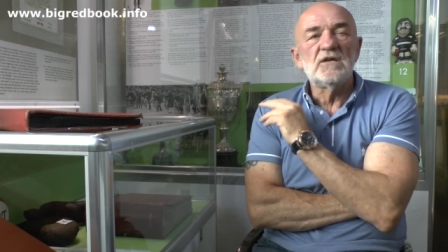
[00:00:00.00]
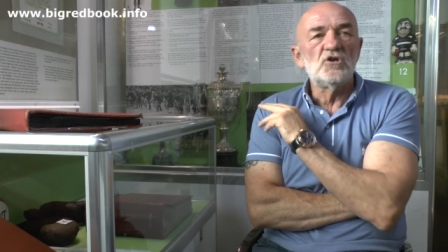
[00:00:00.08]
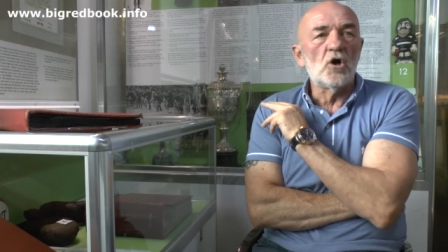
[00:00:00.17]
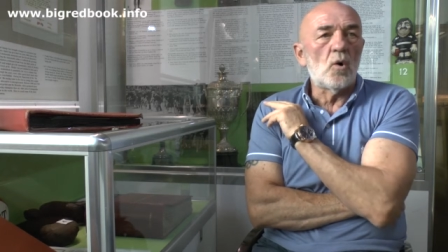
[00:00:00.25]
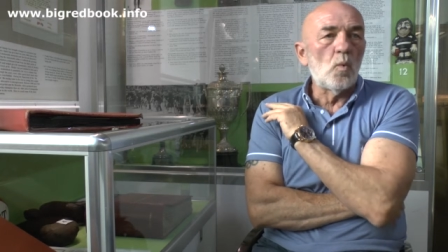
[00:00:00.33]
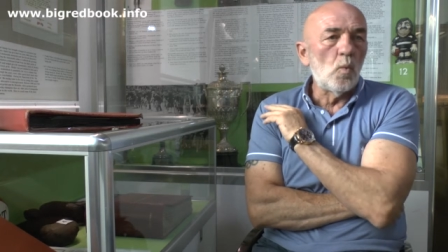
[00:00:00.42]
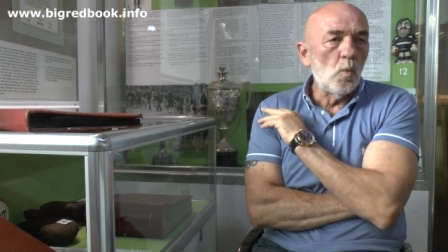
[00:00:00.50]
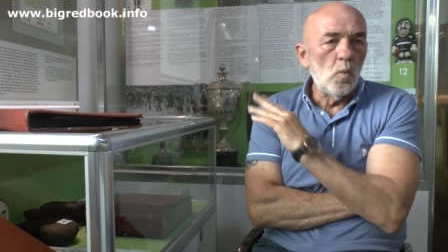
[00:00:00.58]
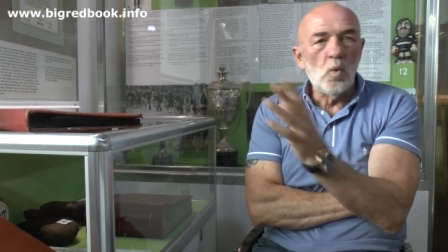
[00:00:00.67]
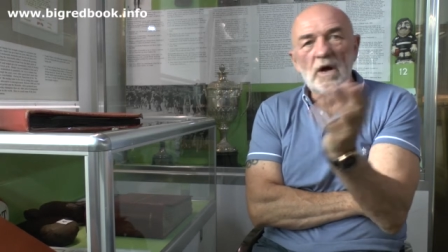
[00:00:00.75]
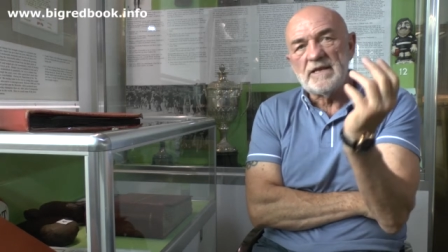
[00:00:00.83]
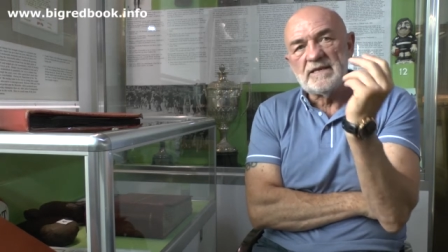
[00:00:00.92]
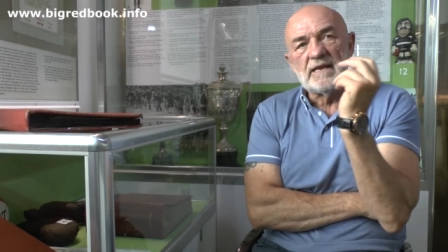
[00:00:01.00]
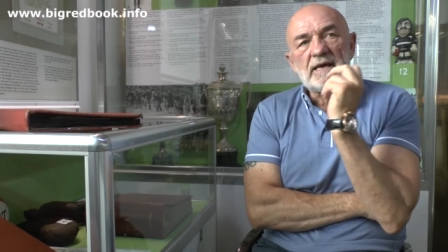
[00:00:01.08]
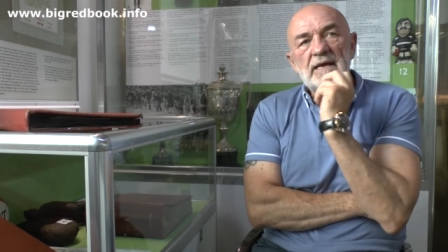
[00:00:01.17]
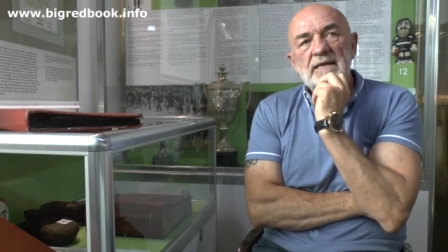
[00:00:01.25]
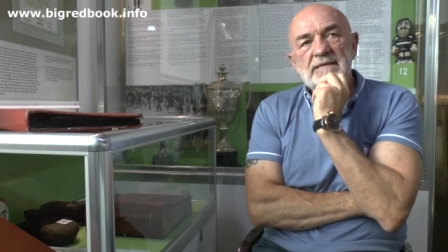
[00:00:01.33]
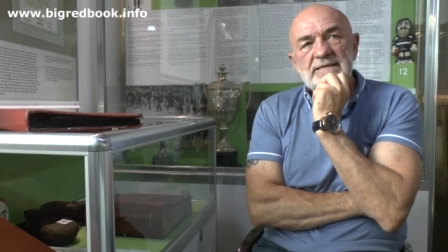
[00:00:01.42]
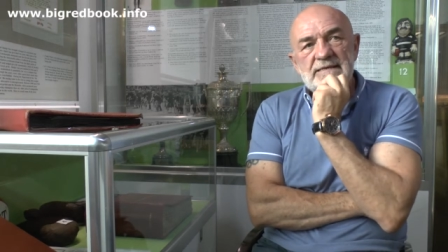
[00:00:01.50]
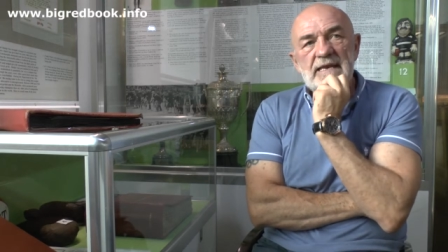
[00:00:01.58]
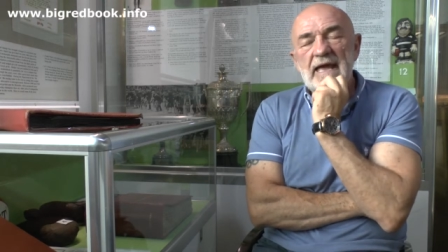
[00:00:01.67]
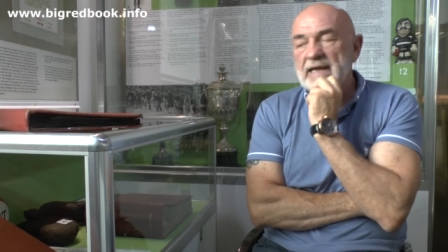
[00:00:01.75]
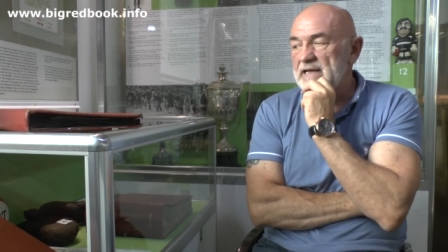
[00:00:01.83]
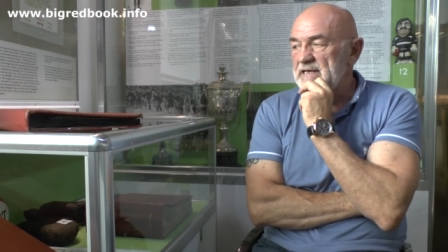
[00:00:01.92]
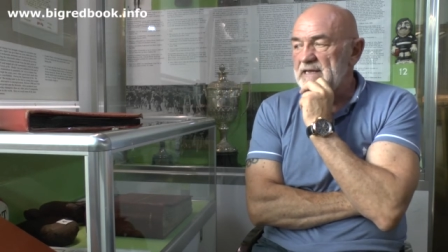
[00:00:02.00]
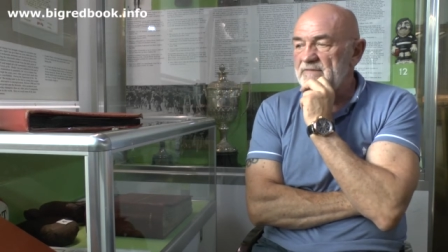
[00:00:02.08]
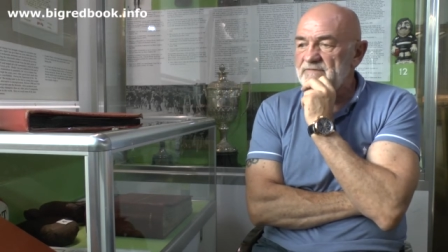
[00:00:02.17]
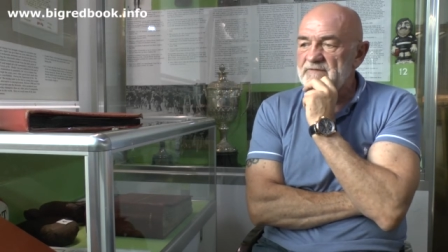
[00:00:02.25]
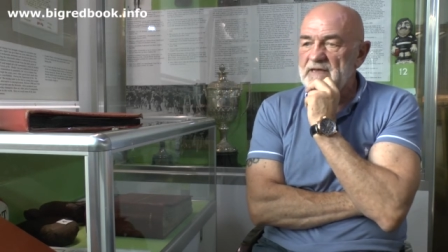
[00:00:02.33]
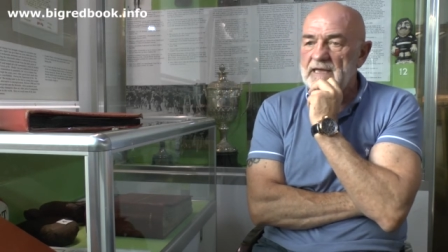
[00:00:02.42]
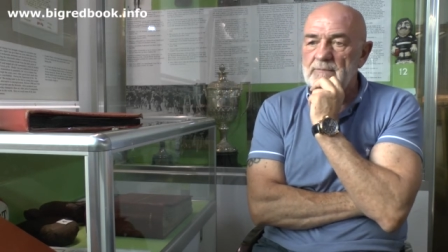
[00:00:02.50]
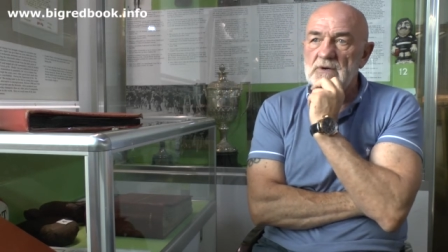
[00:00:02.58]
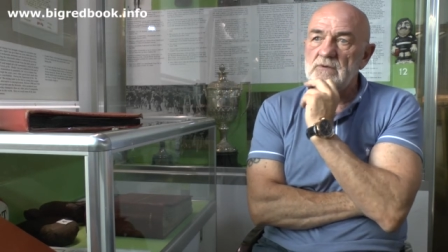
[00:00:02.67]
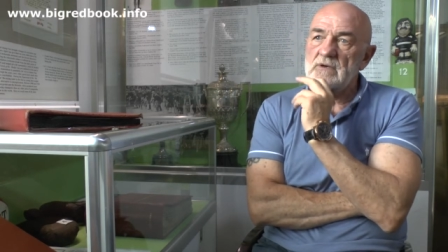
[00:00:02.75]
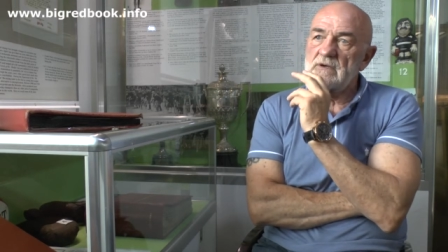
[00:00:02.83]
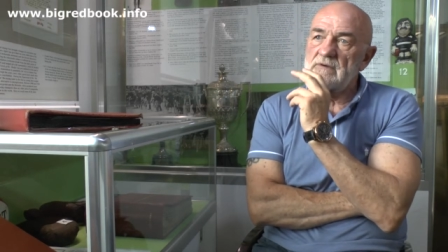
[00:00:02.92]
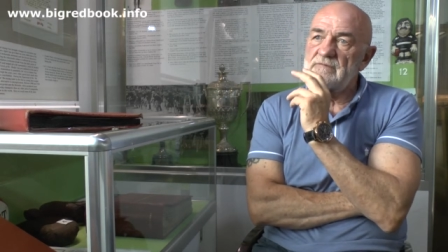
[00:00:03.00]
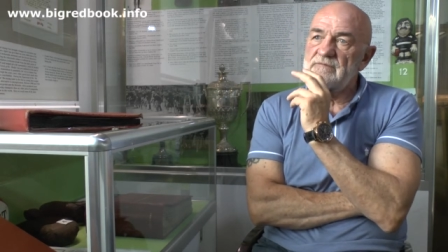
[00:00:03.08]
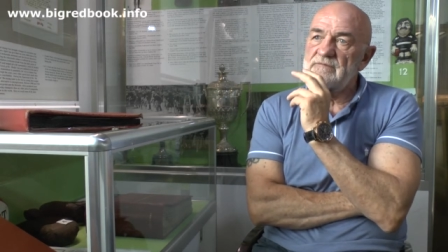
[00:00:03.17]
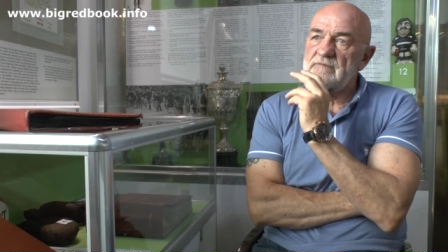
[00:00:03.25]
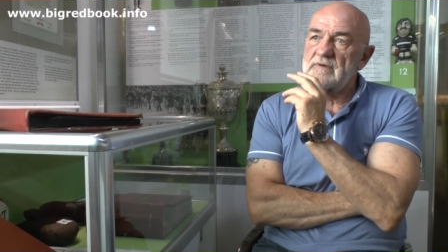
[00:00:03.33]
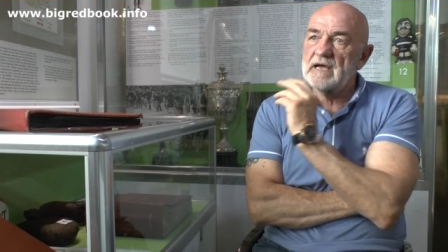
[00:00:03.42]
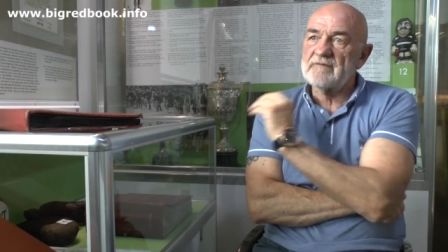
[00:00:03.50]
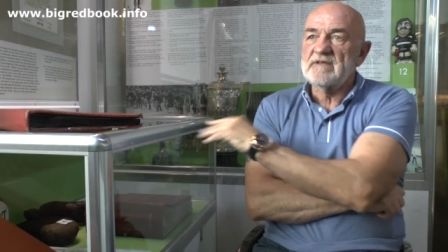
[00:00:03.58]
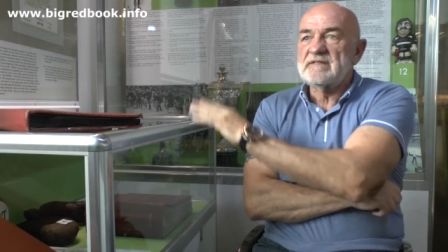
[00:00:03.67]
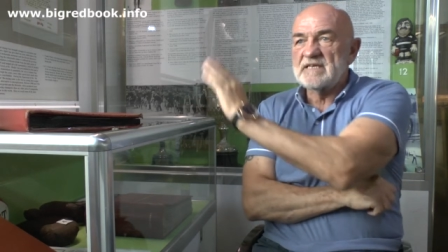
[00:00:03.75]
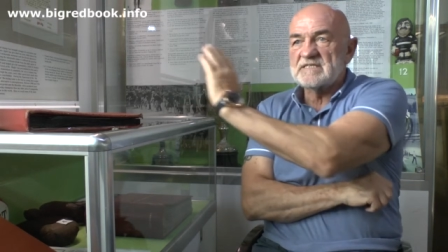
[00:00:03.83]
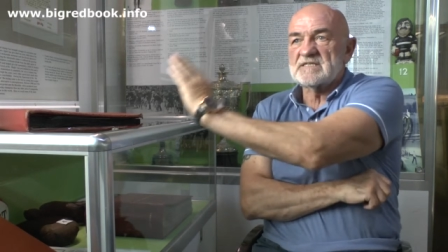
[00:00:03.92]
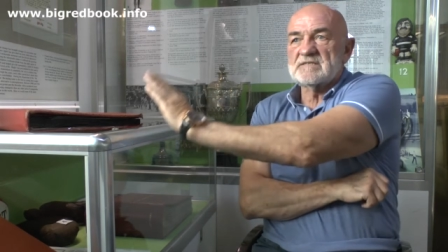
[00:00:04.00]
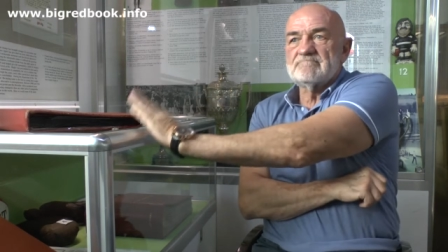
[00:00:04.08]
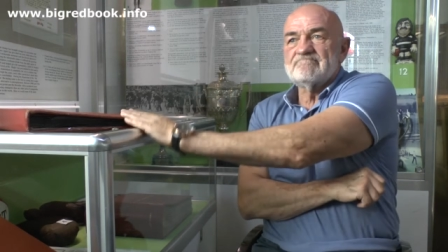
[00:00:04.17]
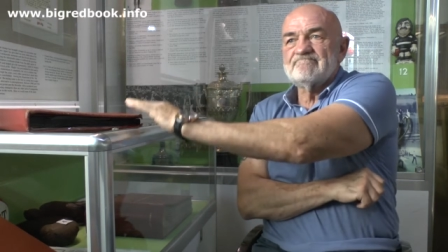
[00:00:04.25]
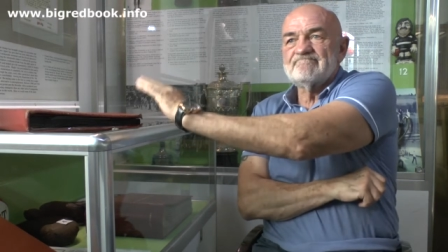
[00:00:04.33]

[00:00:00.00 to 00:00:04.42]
Not one negative came out of having this